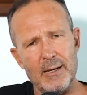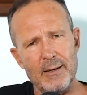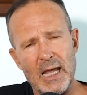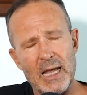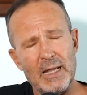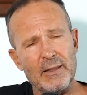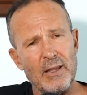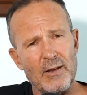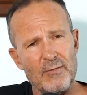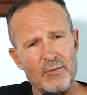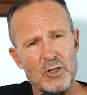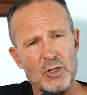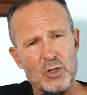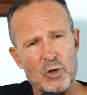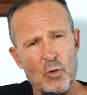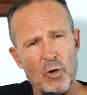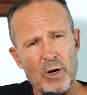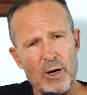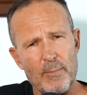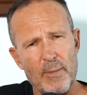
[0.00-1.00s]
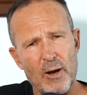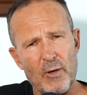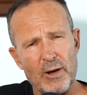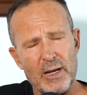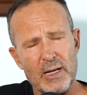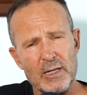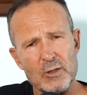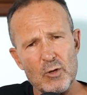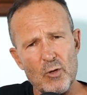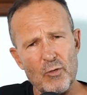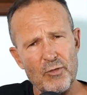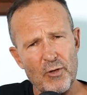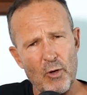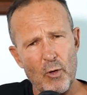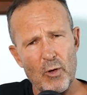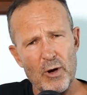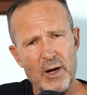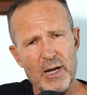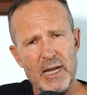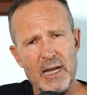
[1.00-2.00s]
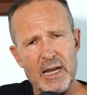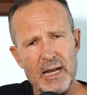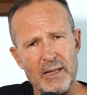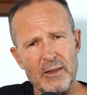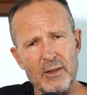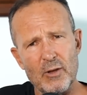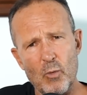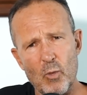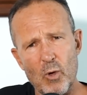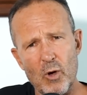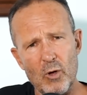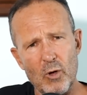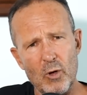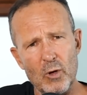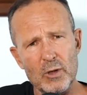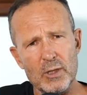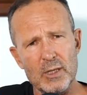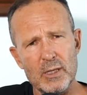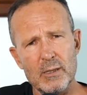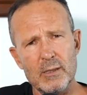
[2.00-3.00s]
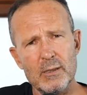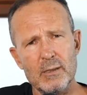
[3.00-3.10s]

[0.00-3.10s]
and they've destroyed America's authority in the world